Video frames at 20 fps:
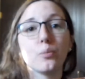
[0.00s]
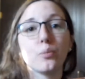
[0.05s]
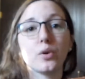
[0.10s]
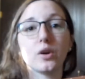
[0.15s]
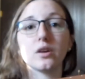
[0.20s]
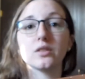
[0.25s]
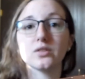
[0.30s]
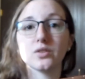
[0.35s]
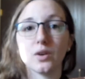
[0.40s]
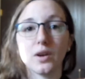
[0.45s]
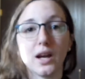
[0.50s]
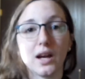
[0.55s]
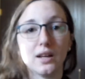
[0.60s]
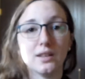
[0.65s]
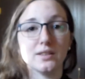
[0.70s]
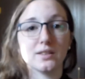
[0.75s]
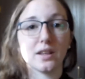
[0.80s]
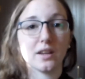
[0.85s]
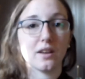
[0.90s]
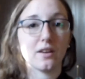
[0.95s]
but also
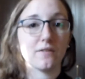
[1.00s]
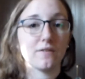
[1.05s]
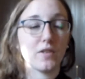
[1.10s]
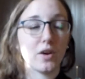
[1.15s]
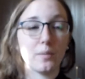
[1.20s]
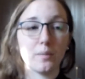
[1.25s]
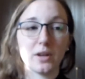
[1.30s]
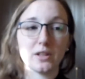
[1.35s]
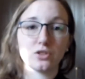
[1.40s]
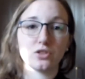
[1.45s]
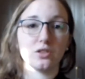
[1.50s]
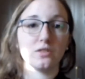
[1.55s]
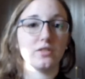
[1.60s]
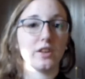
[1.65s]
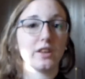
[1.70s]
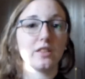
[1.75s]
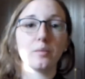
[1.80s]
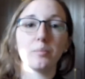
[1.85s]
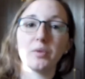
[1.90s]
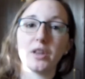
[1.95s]
has like a fun mixture of
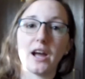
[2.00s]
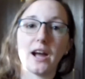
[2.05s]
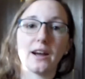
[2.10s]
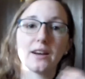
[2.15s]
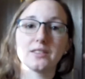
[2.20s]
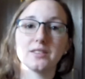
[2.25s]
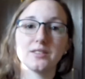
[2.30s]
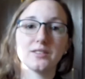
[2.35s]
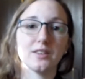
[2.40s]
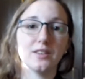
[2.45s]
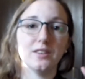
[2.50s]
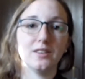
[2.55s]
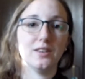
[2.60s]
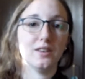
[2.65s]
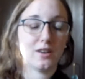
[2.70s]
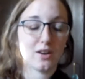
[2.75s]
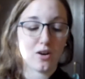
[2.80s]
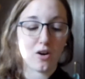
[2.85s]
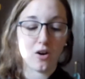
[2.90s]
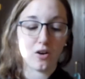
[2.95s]
like the blacks and
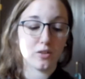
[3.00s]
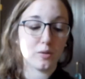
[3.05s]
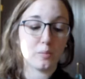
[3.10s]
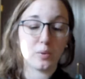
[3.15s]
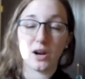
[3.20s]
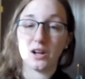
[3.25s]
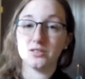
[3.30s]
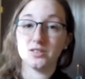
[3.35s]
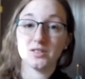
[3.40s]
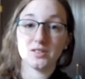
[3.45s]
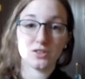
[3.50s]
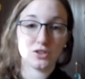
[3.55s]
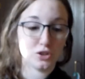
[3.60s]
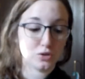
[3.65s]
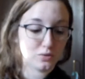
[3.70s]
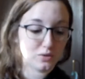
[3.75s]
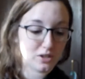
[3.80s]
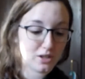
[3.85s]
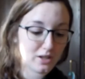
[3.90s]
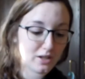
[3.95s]
all the browns that
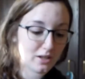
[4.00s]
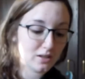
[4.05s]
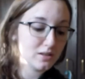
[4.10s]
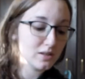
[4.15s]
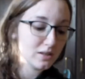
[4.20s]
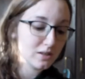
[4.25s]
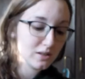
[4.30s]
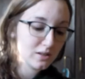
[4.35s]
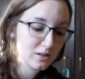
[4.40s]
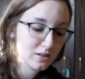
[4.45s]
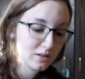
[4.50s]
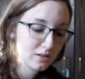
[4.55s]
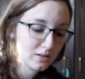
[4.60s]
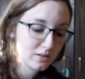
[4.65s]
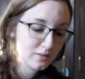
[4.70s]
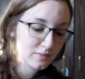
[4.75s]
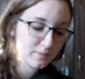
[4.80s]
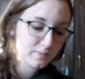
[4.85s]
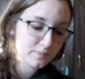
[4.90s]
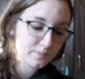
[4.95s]
you need.
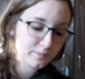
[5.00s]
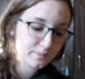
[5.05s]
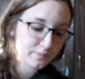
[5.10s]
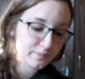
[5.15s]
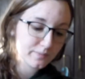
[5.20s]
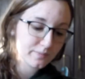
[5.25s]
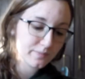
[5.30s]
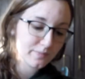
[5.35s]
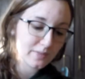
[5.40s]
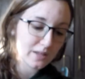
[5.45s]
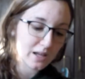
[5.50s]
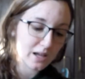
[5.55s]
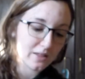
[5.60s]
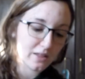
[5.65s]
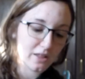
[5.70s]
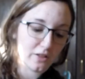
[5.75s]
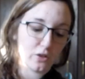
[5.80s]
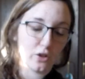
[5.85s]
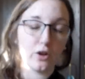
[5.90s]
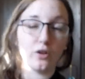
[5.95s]

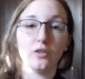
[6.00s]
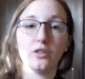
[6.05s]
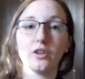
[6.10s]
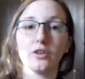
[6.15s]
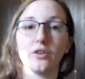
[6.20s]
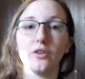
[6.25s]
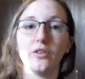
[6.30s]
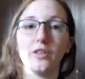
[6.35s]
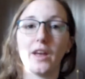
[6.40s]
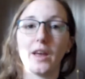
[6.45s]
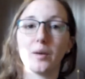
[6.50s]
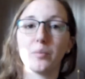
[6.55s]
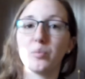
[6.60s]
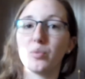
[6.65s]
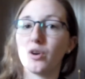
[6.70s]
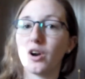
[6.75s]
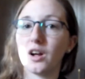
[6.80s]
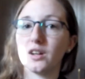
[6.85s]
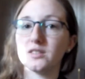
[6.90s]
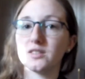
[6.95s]
And then the little like
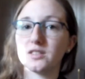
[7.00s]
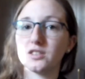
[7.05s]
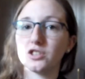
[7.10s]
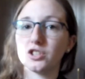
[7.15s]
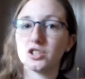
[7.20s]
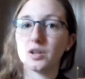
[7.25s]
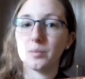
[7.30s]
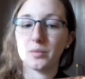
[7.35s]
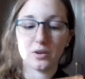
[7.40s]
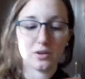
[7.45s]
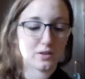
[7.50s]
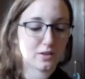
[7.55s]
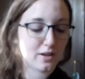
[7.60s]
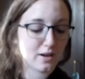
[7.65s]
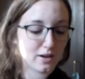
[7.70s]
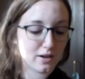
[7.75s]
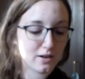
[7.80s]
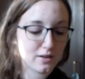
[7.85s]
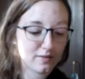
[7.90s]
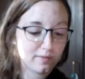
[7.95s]
bronzy shimmer
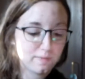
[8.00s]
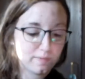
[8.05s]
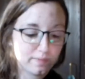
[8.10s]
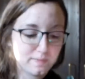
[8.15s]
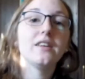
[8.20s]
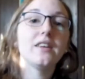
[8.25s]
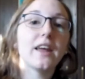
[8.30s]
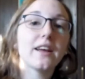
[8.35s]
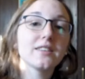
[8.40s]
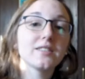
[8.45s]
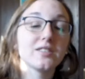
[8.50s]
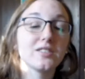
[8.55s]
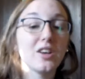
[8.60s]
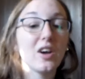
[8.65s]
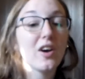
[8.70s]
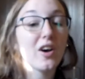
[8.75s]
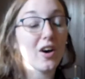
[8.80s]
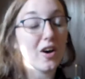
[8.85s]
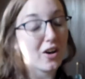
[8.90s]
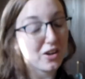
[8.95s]
there. Next,
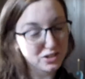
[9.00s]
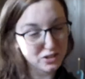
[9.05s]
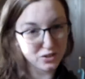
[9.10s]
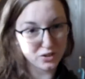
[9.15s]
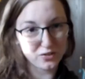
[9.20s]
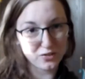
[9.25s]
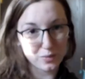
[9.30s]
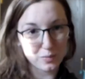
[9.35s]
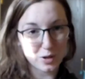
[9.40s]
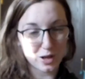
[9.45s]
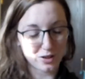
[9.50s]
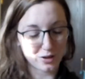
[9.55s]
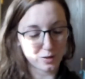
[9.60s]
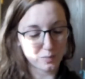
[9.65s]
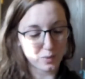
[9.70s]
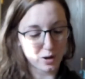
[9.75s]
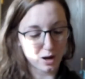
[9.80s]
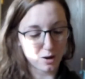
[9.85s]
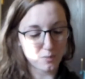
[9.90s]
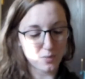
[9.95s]
also from
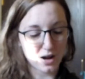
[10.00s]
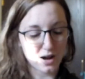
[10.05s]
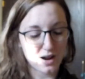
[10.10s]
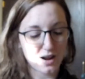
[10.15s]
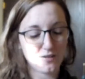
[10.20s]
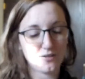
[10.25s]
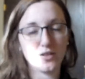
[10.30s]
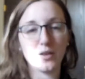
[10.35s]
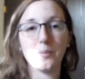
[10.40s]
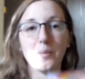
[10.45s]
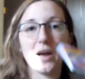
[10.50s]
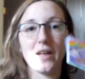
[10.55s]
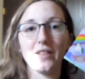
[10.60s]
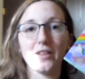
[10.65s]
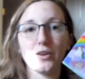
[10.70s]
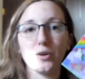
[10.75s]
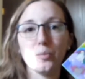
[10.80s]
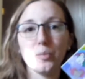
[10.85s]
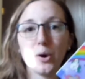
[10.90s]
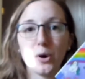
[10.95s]
ColourPop, I have the My
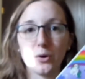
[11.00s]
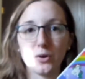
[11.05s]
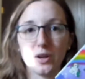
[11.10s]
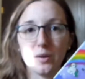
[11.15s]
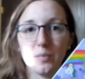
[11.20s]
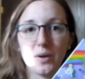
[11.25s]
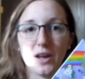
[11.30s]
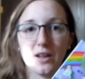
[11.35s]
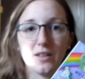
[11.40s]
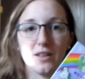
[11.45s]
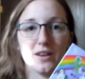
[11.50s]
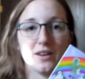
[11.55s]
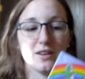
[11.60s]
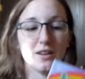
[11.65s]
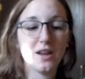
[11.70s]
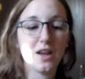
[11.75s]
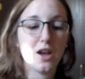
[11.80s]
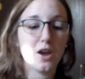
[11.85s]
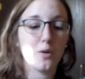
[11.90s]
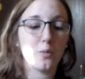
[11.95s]
Little Pony palette,
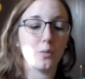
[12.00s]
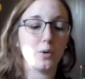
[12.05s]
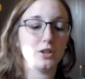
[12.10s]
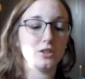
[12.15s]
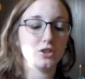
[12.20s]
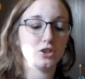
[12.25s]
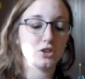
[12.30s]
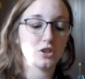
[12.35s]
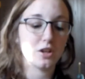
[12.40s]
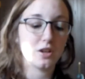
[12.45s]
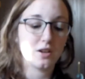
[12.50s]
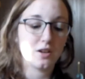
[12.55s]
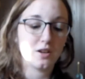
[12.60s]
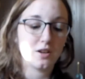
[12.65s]
which